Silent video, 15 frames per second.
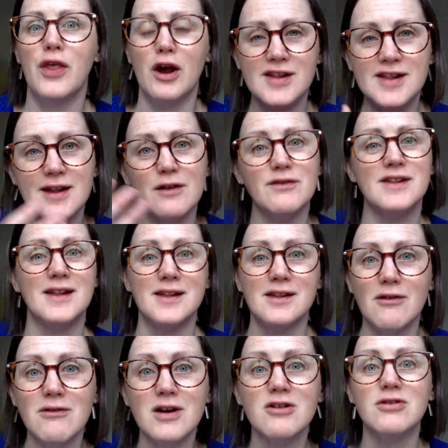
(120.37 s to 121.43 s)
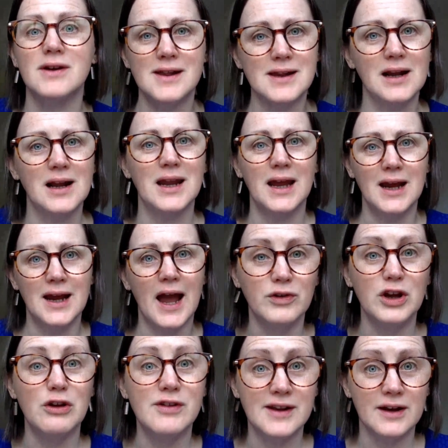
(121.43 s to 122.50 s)
those services are increasingly
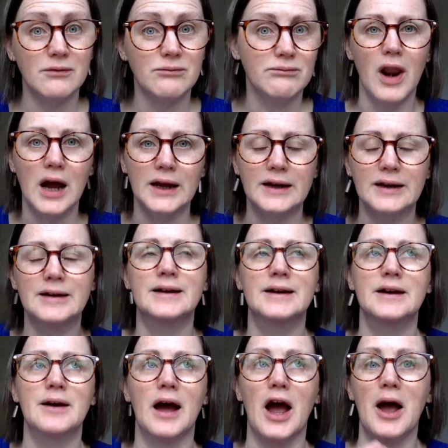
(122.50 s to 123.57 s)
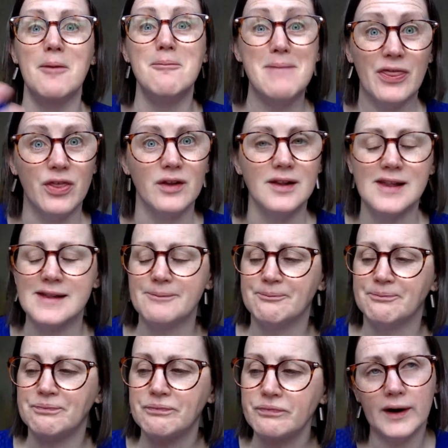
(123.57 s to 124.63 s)
using online methods.
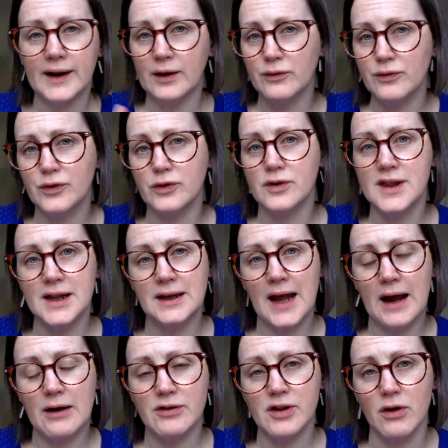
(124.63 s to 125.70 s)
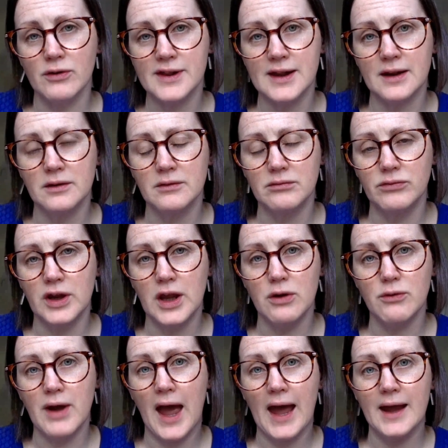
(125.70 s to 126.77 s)
1 in 14 households in
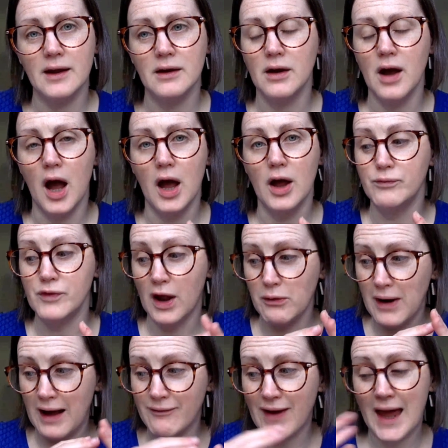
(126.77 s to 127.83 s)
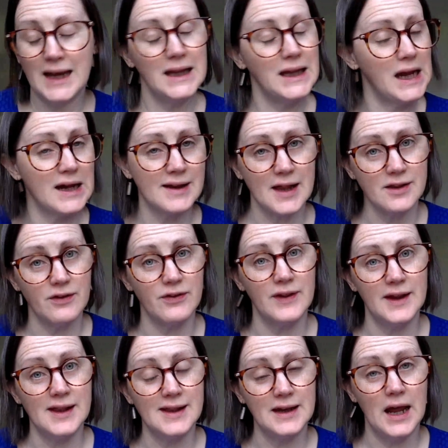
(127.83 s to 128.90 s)
the UK don't have any access to
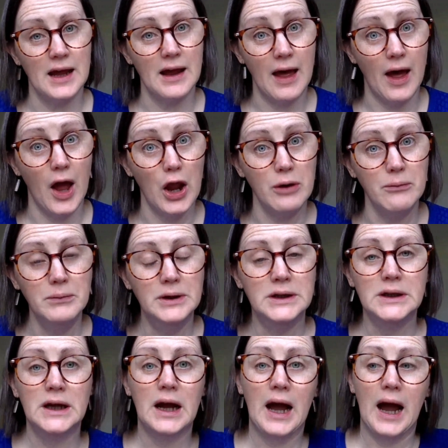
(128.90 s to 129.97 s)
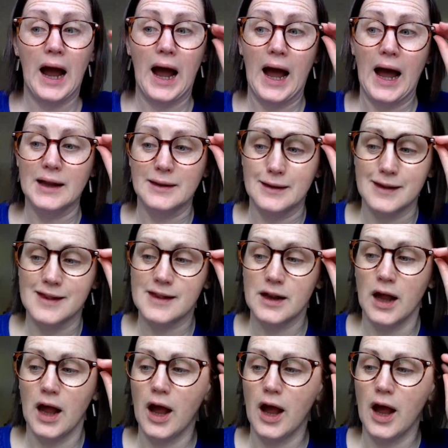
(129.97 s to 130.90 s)
the internet at home, and